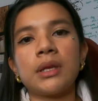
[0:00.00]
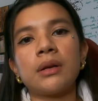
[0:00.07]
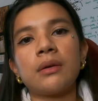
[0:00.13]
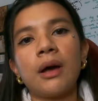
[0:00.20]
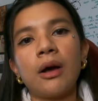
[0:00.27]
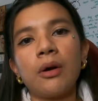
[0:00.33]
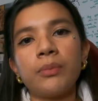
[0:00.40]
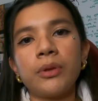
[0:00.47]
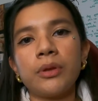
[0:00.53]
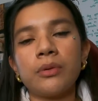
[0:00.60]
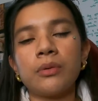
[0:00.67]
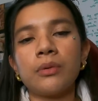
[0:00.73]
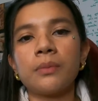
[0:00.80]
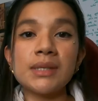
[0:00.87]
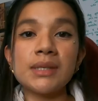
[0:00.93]
It'll help
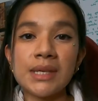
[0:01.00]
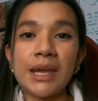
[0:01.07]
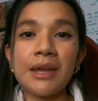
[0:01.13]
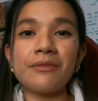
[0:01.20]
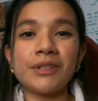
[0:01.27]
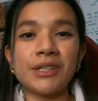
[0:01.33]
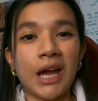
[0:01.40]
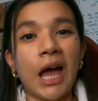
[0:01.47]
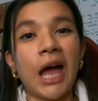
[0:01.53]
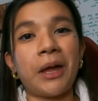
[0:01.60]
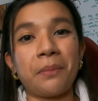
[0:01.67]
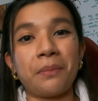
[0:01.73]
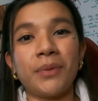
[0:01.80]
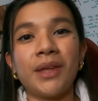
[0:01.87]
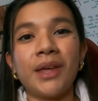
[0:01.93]
you save
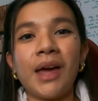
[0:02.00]
time.